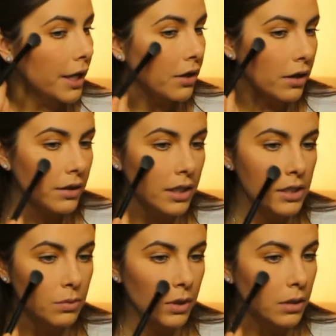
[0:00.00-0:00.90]
I
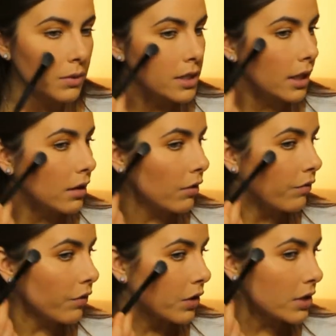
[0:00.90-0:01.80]
got this when it was
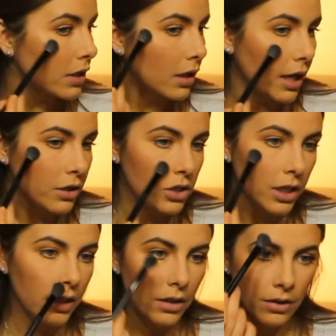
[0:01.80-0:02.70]
in the first
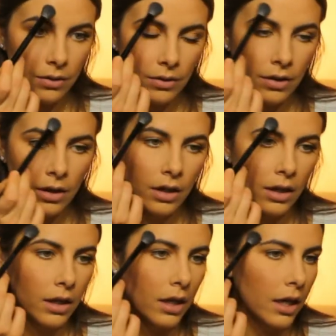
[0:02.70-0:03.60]
collection
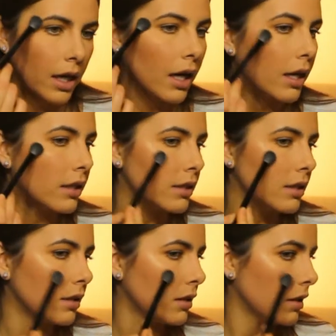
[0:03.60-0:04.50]

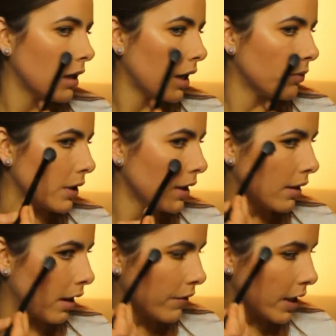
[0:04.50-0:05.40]
and I
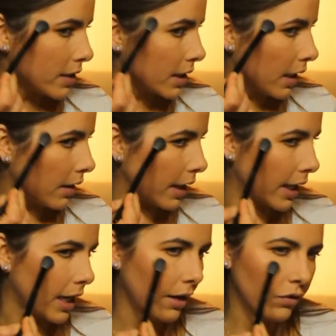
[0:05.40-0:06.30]
really love it. It's
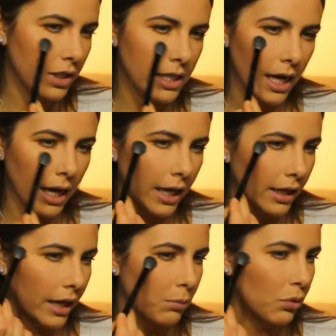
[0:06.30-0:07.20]
kind of like an
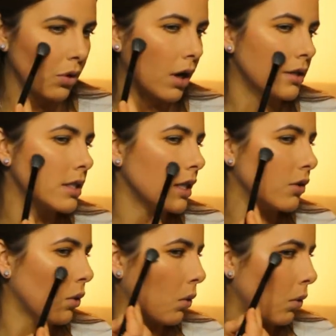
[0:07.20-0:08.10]
everyday, like
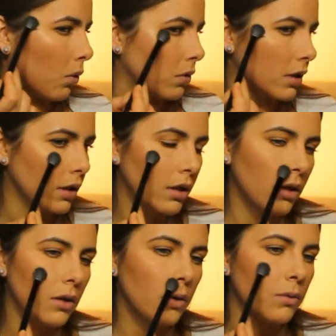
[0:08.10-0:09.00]
bronzy
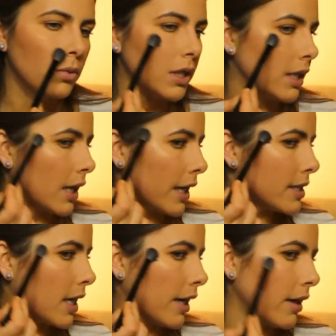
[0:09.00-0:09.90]
gold,
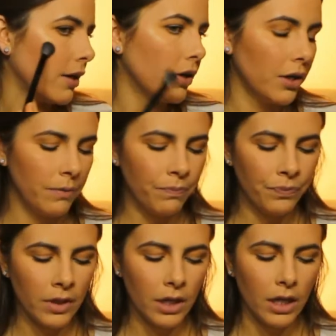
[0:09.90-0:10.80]
really nice
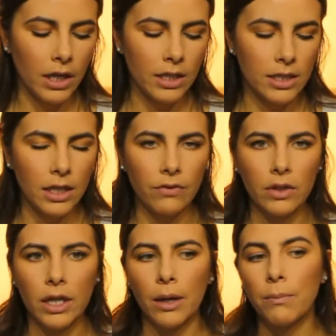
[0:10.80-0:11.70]
highlighter, and
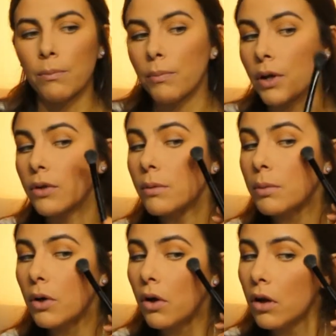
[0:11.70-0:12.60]
it's definitely
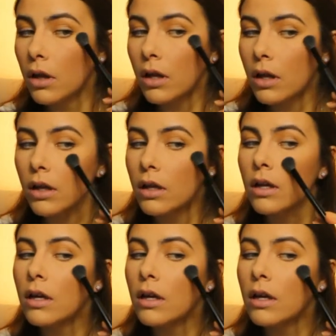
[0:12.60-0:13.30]
buildable